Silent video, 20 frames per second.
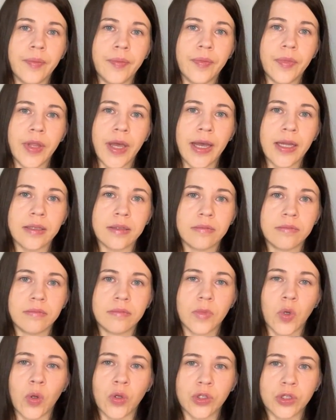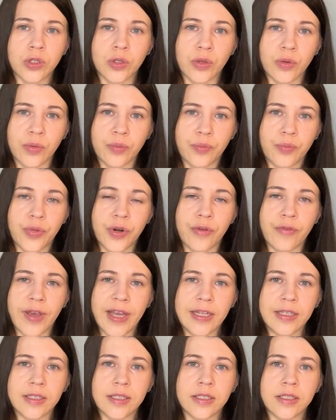That also
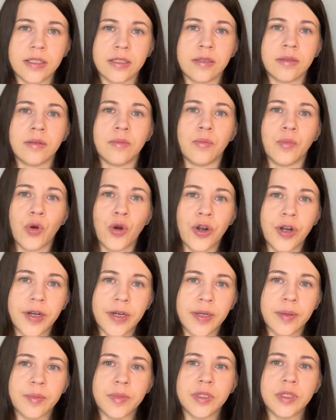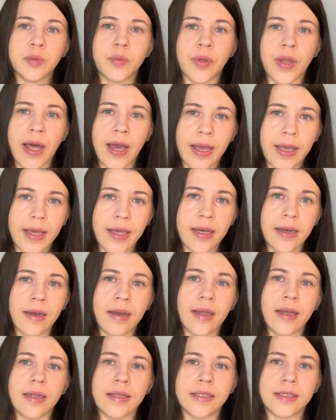prevents boredom,
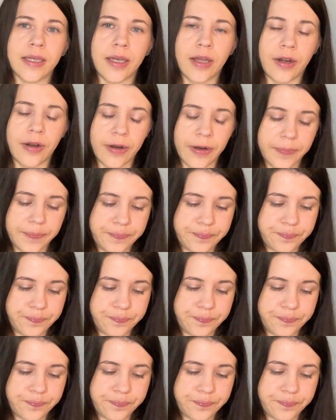splacking, etc.